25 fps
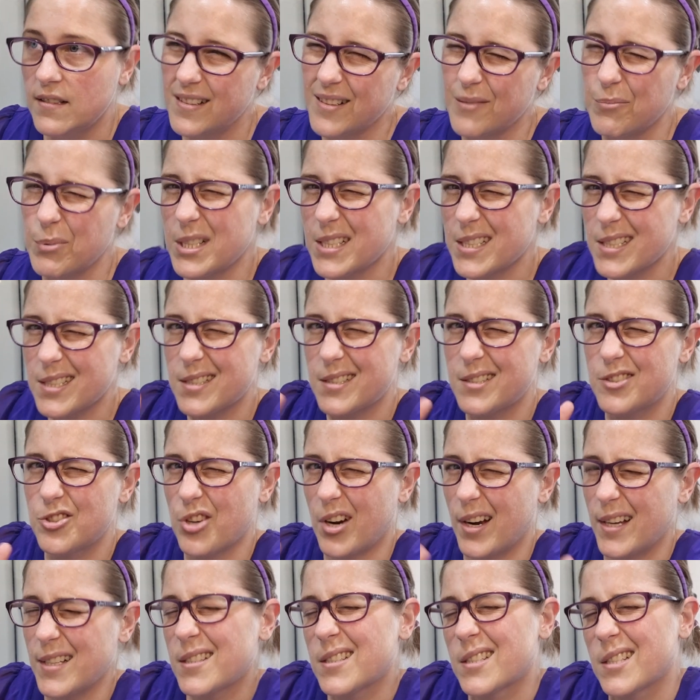I'm going to
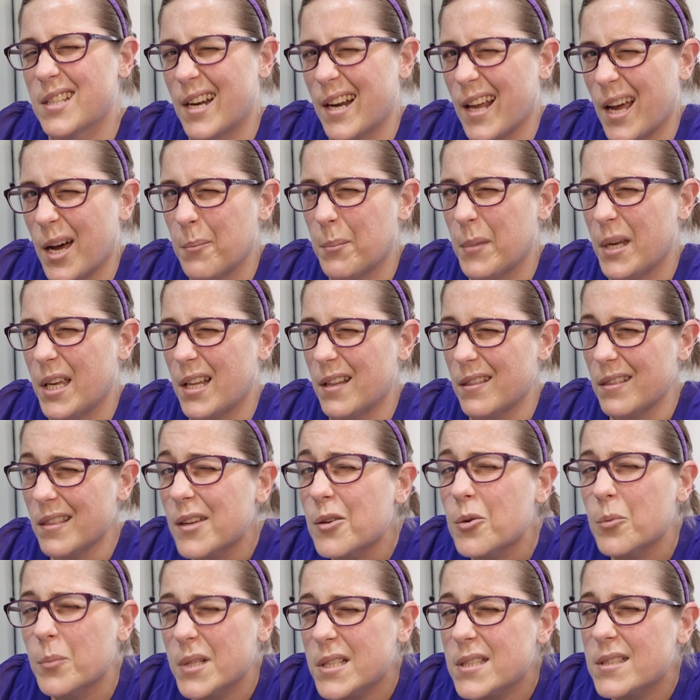try and start out being a
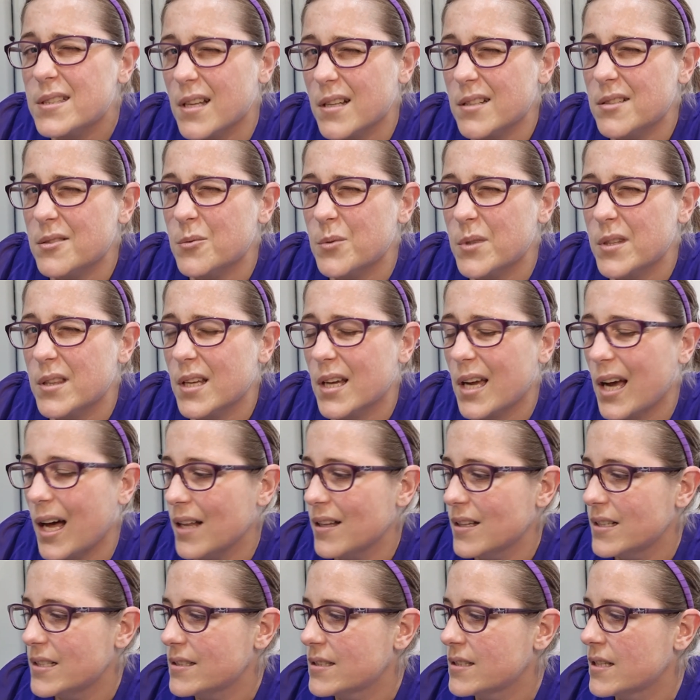little bit subtle with the
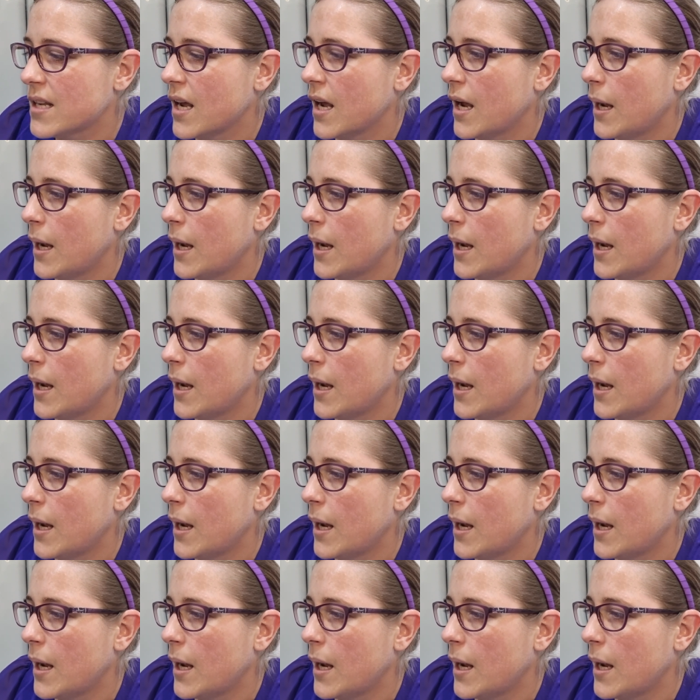colors,